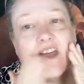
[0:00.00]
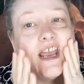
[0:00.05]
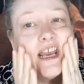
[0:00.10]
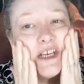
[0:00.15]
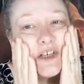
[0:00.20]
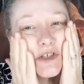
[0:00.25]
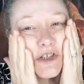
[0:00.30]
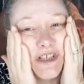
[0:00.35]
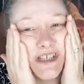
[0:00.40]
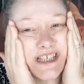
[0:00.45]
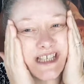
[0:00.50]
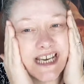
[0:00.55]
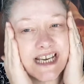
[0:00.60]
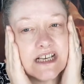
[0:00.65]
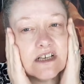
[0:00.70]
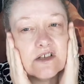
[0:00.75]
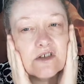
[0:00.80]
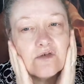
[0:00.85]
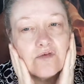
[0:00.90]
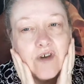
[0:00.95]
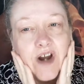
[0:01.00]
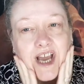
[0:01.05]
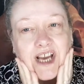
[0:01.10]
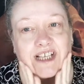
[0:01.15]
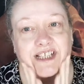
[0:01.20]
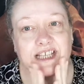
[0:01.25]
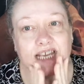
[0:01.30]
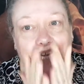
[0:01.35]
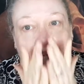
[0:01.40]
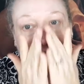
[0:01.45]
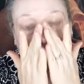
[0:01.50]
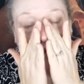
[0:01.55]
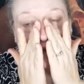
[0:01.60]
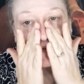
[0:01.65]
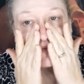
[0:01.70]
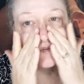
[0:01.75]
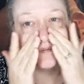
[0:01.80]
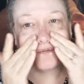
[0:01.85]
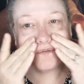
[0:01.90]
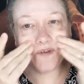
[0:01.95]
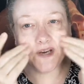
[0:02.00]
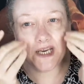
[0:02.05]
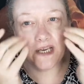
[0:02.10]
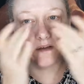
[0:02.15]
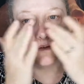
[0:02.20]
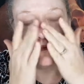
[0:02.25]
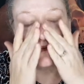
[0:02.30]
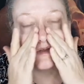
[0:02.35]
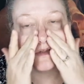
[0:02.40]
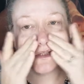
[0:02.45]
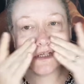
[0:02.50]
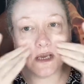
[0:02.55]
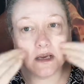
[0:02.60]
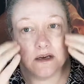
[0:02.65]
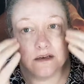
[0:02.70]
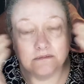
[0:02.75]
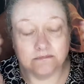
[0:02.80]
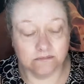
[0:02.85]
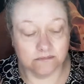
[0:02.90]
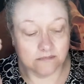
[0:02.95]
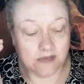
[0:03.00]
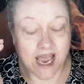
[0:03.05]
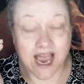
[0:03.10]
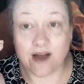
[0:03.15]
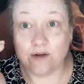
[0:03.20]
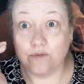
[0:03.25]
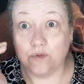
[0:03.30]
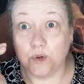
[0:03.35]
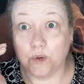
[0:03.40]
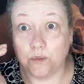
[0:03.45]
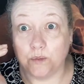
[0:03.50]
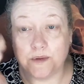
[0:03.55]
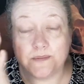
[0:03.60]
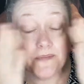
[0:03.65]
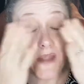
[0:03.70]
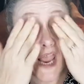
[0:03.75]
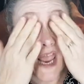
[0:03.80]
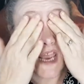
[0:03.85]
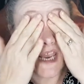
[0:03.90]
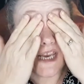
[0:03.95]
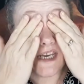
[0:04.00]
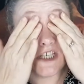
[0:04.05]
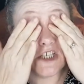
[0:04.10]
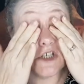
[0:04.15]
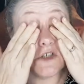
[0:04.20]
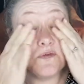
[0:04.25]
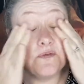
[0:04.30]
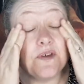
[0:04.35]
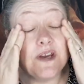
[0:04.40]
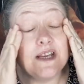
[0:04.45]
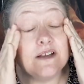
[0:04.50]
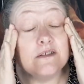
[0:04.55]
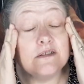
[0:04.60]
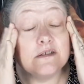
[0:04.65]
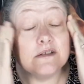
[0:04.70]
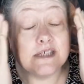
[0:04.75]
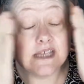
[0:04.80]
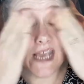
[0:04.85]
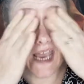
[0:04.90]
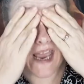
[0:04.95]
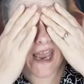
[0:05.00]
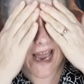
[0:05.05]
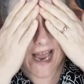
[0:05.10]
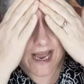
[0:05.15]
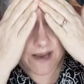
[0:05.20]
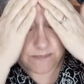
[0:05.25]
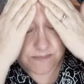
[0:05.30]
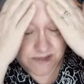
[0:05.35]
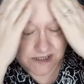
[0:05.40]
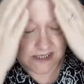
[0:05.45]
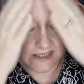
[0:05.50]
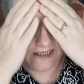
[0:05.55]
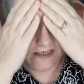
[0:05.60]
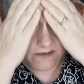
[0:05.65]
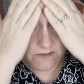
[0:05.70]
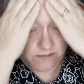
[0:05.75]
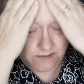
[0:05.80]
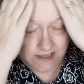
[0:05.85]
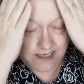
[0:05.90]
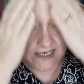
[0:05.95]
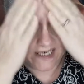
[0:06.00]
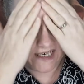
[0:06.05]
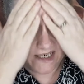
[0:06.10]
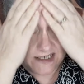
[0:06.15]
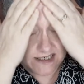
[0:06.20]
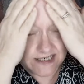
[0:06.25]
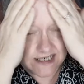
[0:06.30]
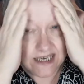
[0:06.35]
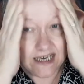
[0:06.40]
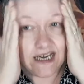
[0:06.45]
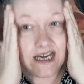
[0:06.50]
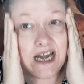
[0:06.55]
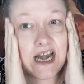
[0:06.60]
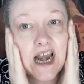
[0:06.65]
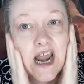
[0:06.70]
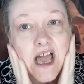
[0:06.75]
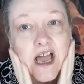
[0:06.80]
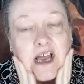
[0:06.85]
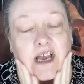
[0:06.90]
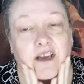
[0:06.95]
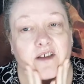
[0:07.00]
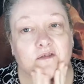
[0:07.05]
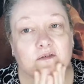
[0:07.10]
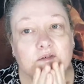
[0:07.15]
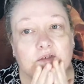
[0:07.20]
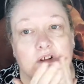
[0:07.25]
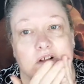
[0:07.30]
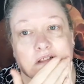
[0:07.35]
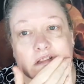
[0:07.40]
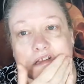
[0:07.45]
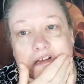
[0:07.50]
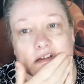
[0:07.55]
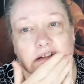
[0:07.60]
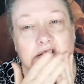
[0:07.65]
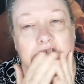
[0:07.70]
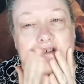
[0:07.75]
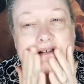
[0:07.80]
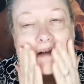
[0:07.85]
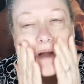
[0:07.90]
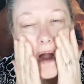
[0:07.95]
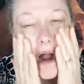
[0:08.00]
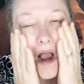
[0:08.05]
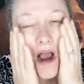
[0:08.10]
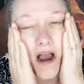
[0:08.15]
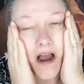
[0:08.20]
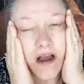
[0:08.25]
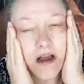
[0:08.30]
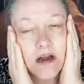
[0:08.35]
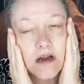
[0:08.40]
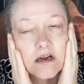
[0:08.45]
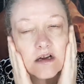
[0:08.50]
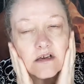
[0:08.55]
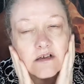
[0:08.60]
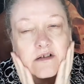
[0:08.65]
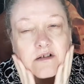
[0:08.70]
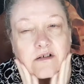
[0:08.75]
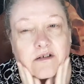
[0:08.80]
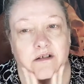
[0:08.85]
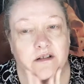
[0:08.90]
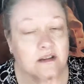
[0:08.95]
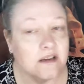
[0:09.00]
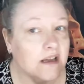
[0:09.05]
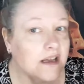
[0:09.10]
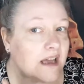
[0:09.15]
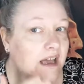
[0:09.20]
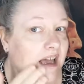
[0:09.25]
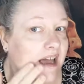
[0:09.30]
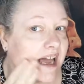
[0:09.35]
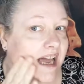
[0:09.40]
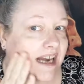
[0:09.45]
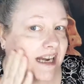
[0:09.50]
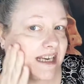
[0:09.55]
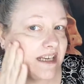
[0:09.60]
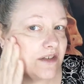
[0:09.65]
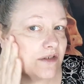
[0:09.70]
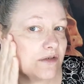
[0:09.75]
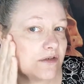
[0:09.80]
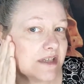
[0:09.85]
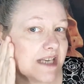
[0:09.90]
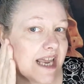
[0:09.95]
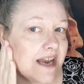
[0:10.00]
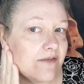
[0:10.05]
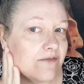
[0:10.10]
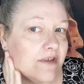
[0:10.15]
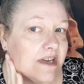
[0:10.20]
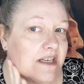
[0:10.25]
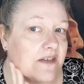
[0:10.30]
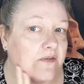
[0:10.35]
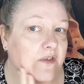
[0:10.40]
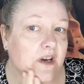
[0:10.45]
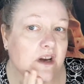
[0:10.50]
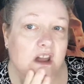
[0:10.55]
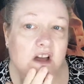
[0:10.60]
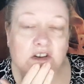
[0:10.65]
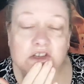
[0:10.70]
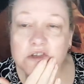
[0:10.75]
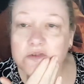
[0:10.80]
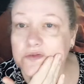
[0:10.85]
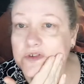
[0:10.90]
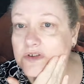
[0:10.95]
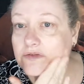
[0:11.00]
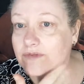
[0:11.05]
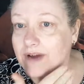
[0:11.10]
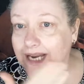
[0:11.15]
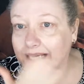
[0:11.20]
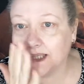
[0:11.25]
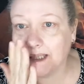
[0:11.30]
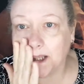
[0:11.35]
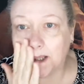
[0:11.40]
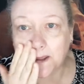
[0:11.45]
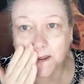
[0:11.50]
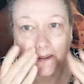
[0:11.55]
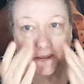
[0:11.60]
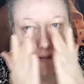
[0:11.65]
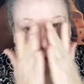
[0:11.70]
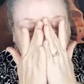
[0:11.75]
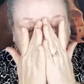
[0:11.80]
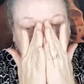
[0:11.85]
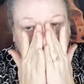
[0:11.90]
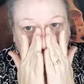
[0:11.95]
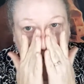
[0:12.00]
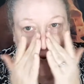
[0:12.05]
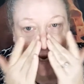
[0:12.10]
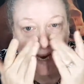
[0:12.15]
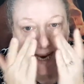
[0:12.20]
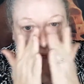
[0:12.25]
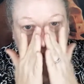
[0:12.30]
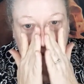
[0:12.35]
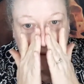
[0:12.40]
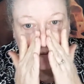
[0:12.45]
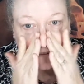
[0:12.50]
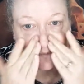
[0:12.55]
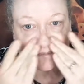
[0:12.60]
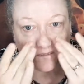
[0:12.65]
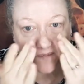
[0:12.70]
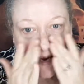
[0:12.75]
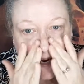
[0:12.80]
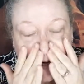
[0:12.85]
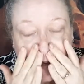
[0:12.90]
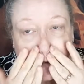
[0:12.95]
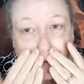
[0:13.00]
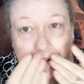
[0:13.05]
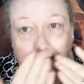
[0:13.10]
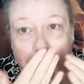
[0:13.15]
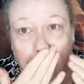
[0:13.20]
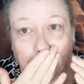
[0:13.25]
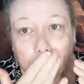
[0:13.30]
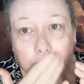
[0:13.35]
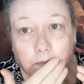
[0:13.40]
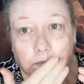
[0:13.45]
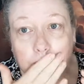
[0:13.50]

it just sinks right in. It just feels, how rude, it just feels absolutely delightful. And it does get rid of a lot of your redness, I do find.